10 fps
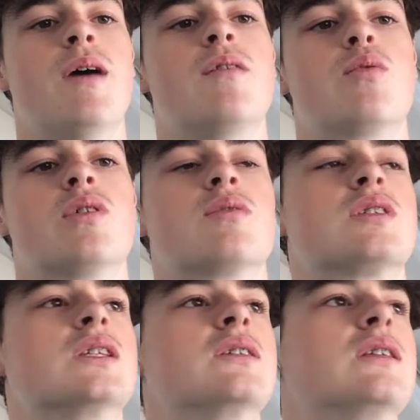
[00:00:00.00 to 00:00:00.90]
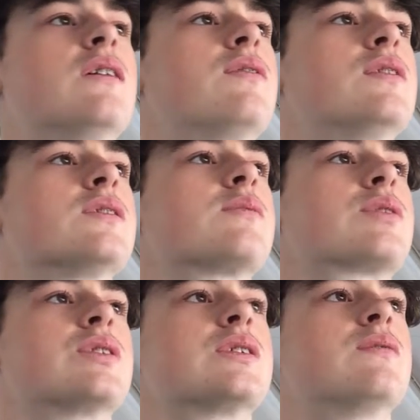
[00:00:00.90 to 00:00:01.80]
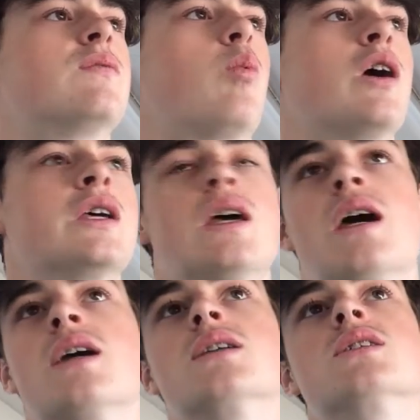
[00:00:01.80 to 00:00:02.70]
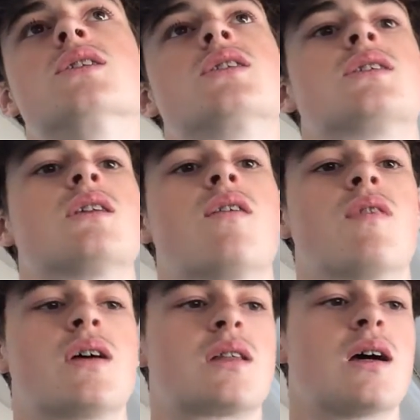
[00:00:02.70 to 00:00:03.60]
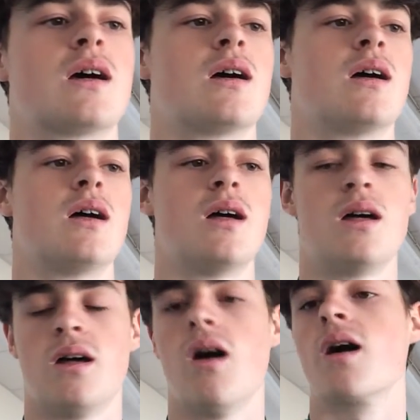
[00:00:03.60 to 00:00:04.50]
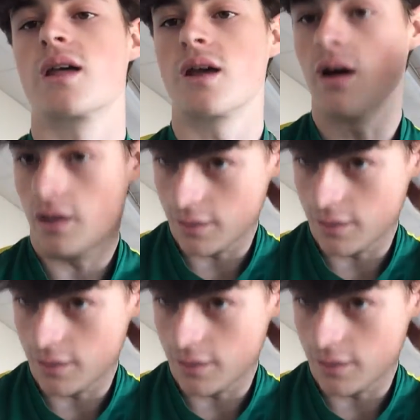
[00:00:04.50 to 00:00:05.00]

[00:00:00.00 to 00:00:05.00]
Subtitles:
Everyone obviously differs because weight, age, stuff like that, height,